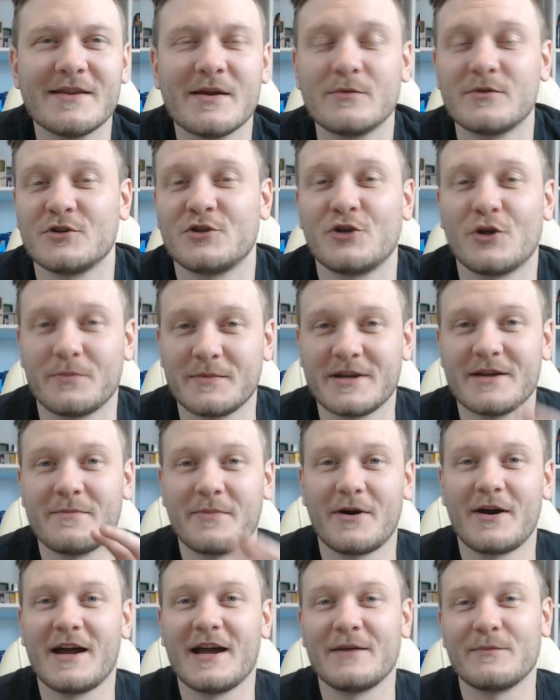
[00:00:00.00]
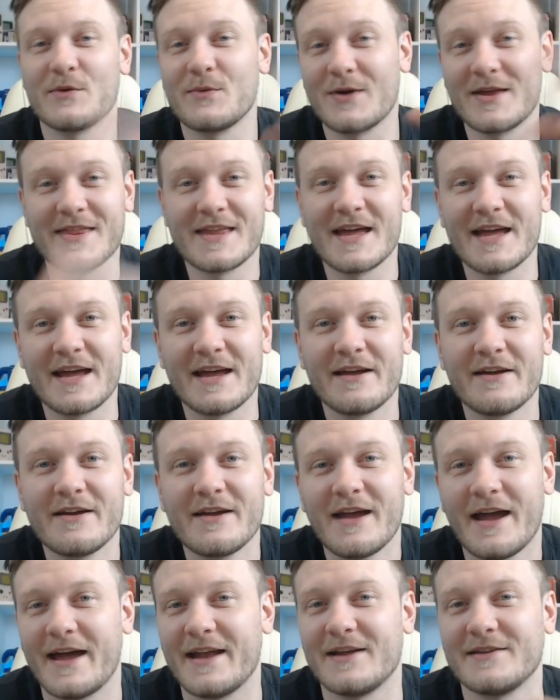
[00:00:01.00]
there was a shop nearby, and we went there
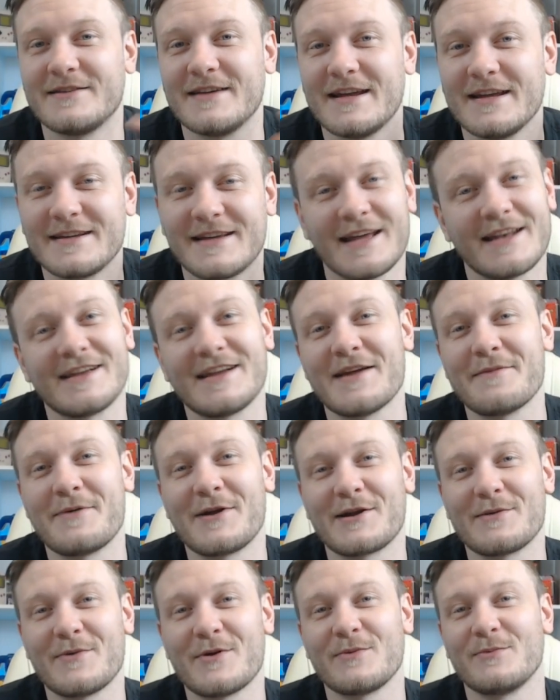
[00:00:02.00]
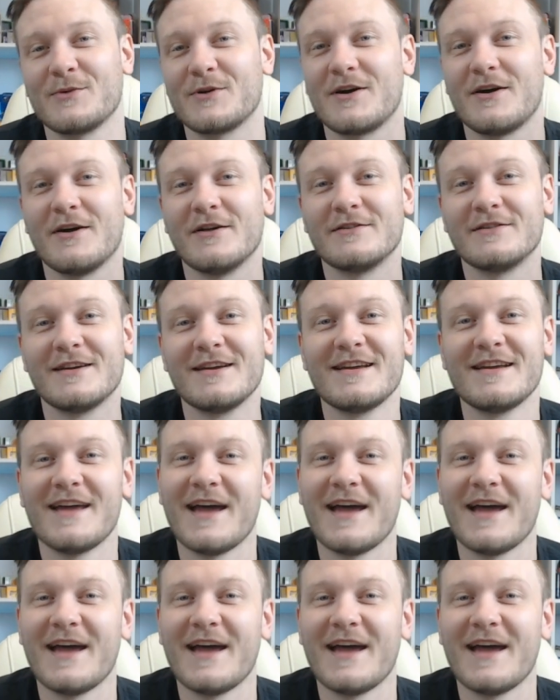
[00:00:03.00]
and I said, can I get a pack of Pokemon cards?